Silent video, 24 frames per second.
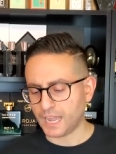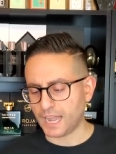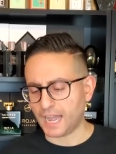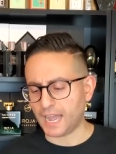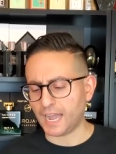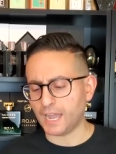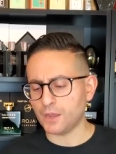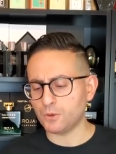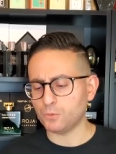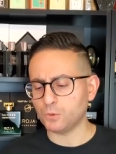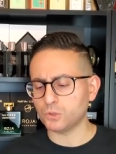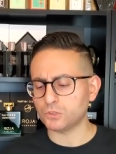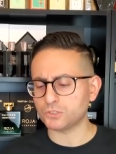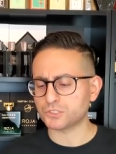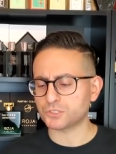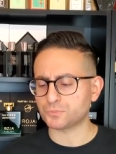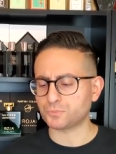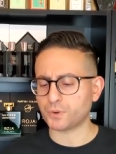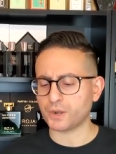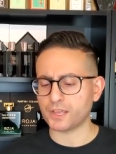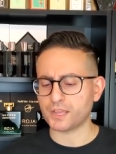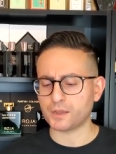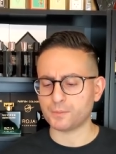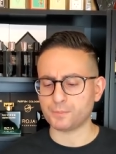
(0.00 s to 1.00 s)
I will
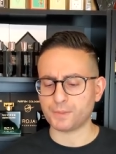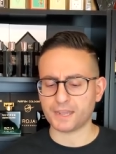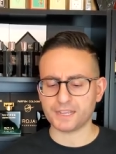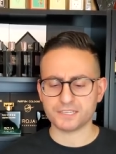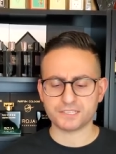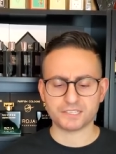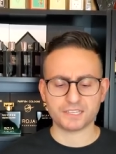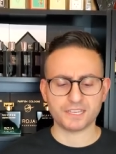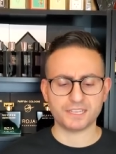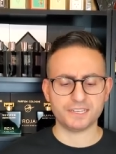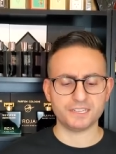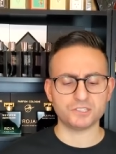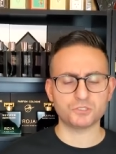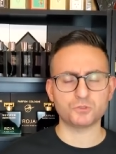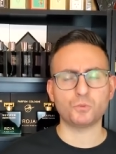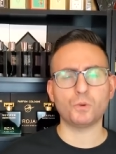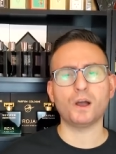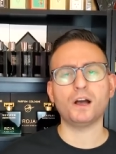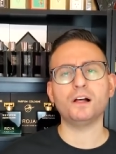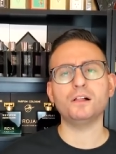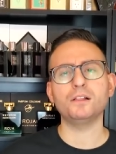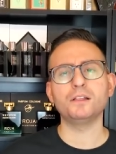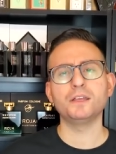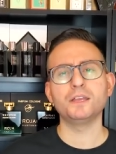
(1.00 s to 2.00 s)
spray on my skin as
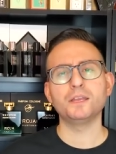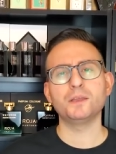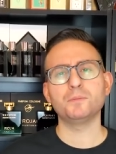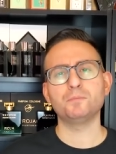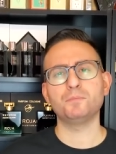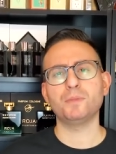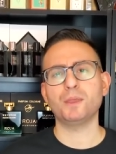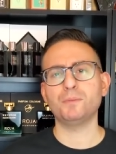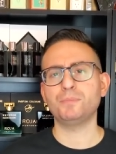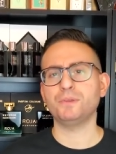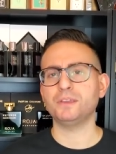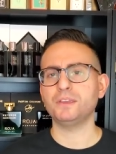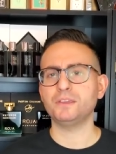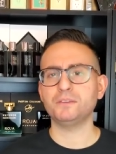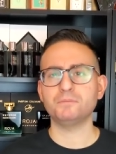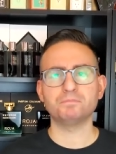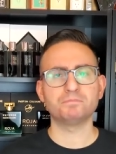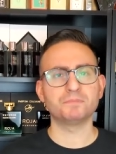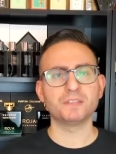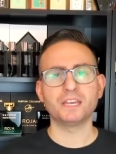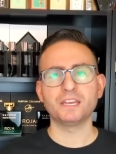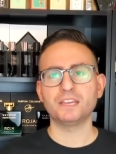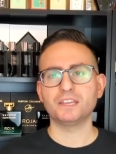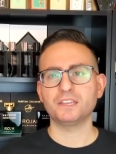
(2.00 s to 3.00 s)
well, maybe,
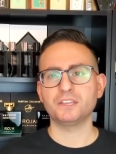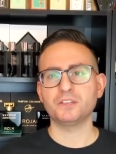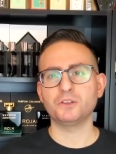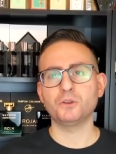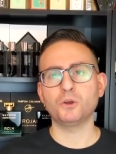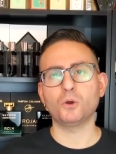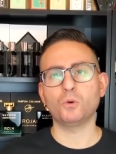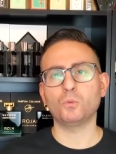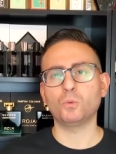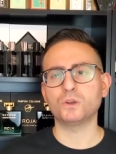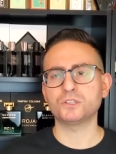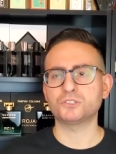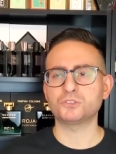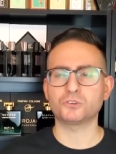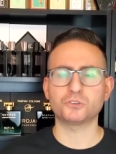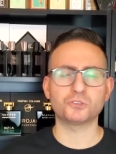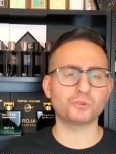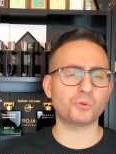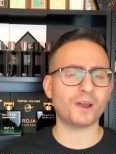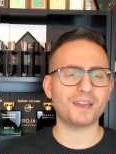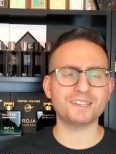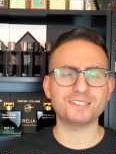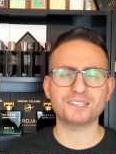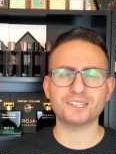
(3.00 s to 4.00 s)
you know, once or
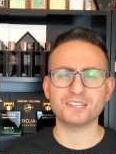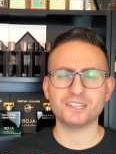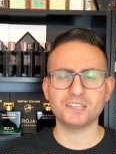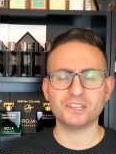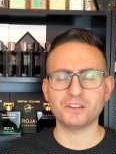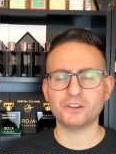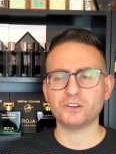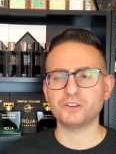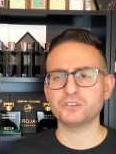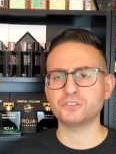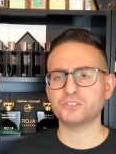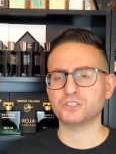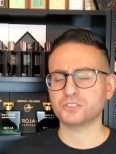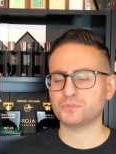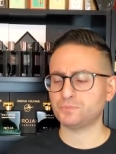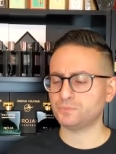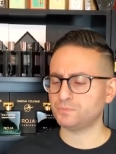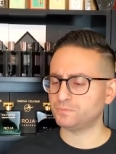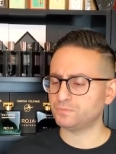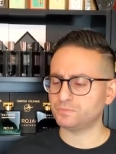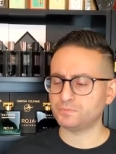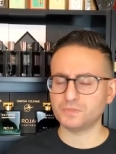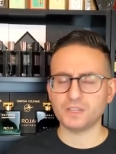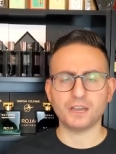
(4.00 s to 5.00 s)
twice a year, just
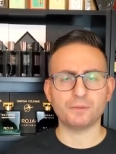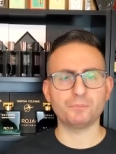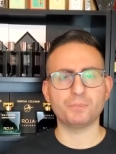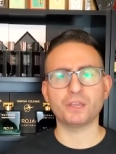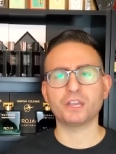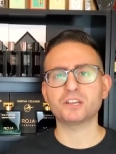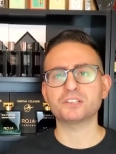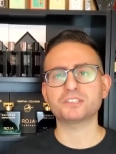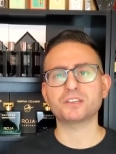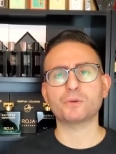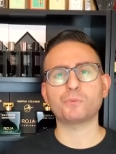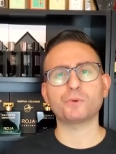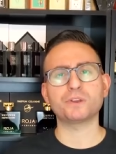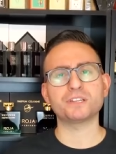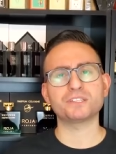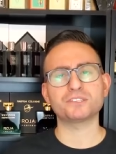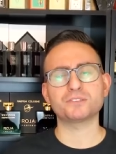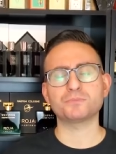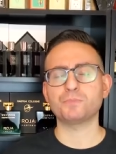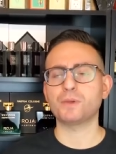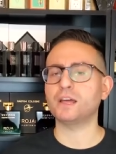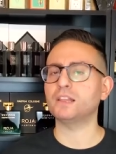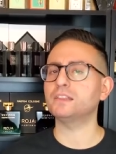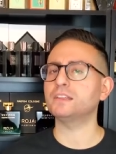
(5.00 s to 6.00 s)
because I want to
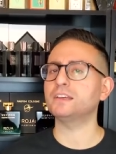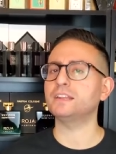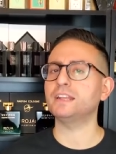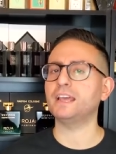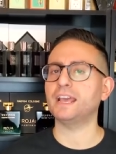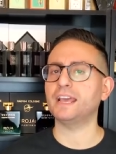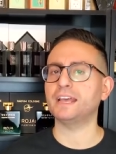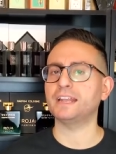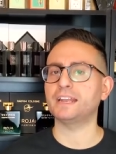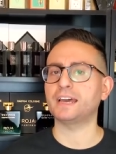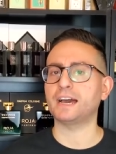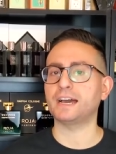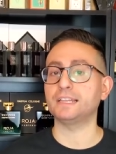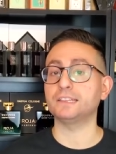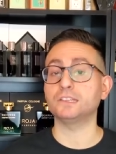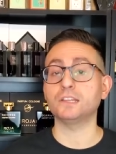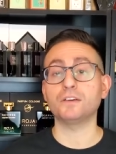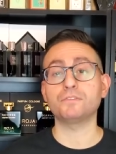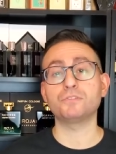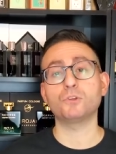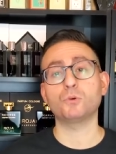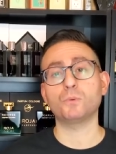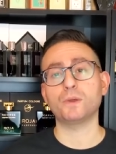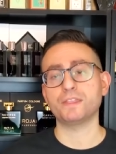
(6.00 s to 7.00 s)
smell it, and I
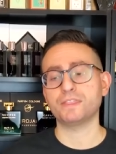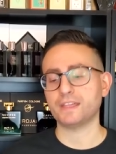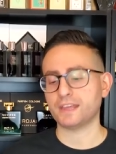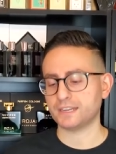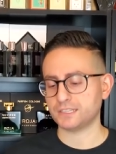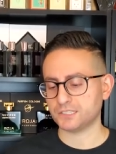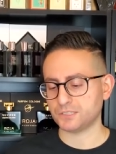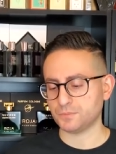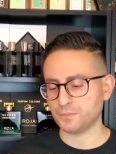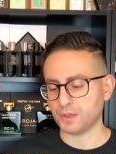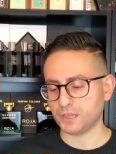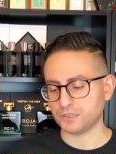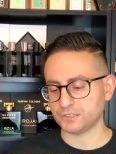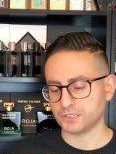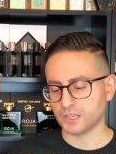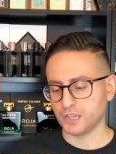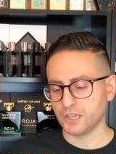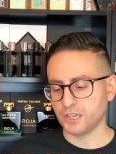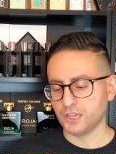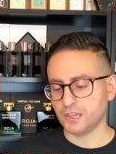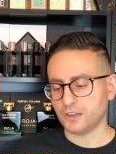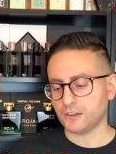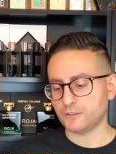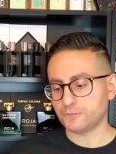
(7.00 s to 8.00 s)
love the way that it smells.
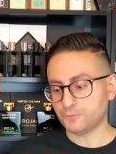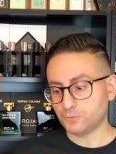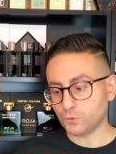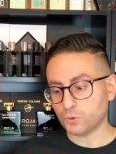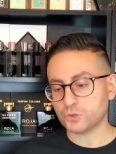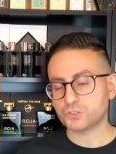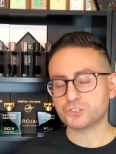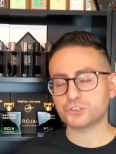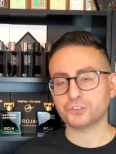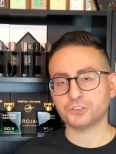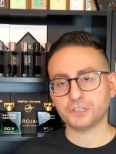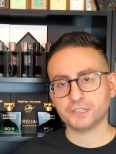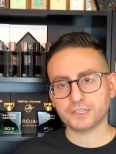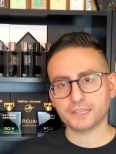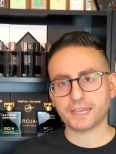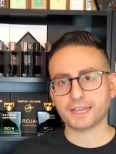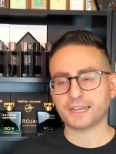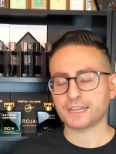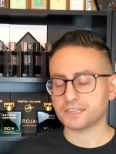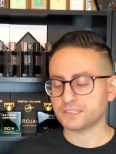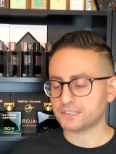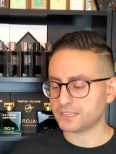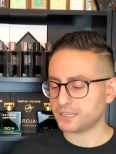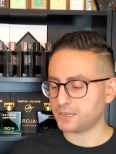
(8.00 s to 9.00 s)
Unfortunately,
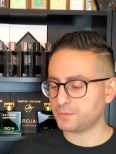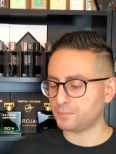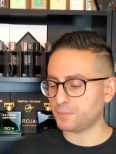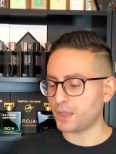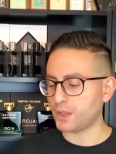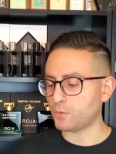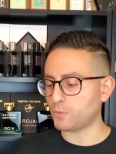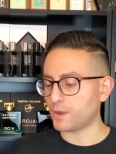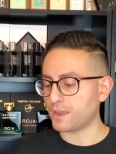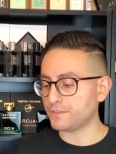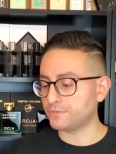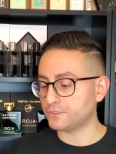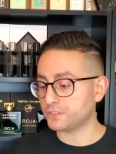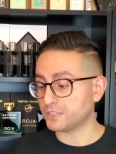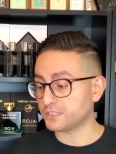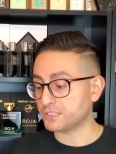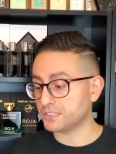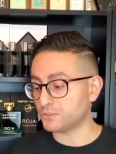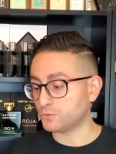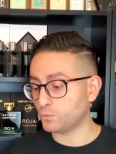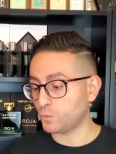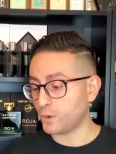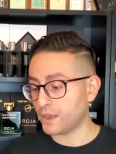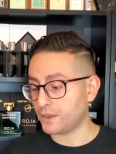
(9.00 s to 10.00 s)
like I said, my wife
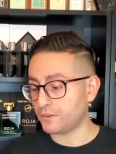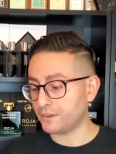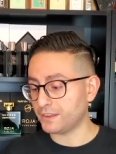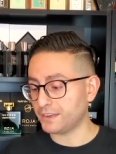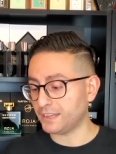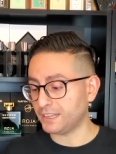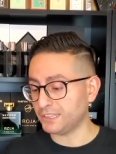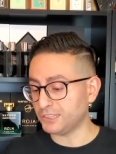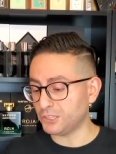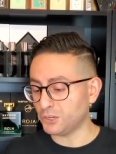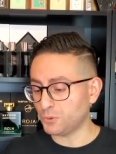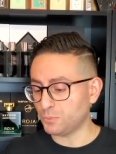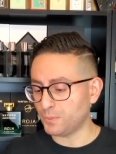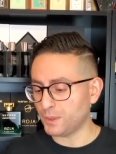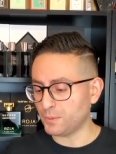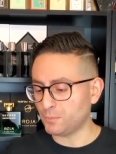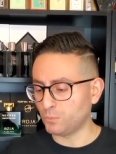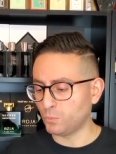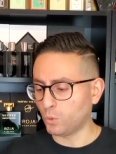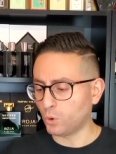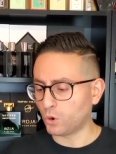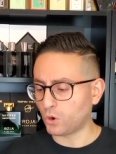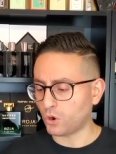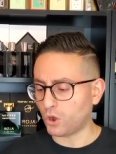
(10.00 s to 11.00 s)
doesn't wear it a little bit
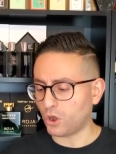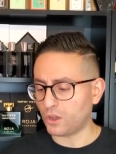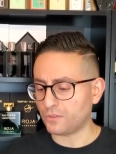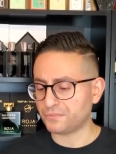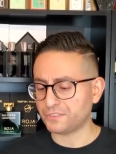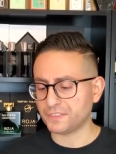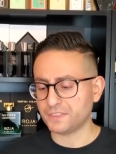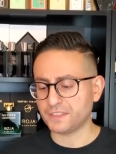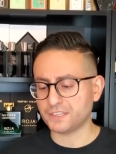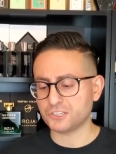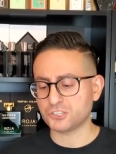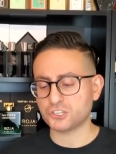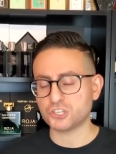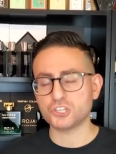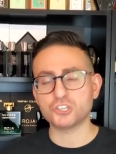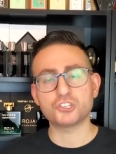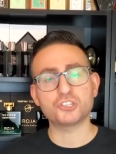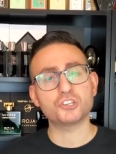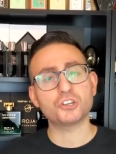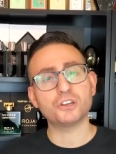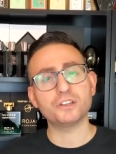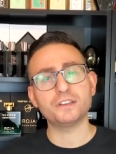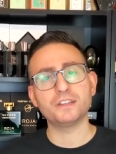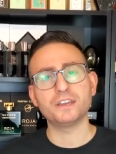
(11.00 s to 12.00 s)
more often than she
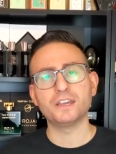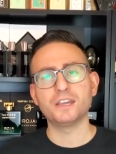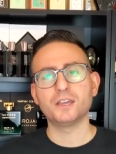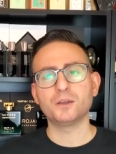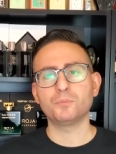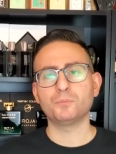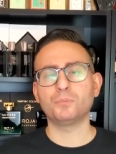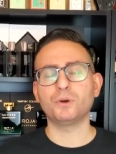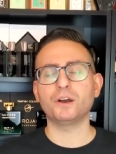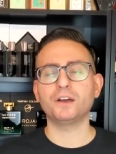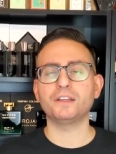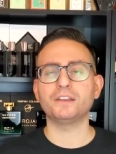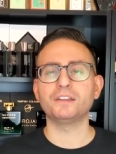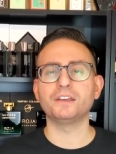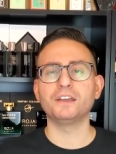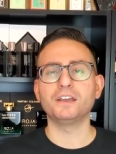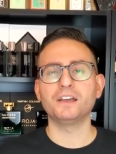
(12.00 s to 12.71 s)
should, but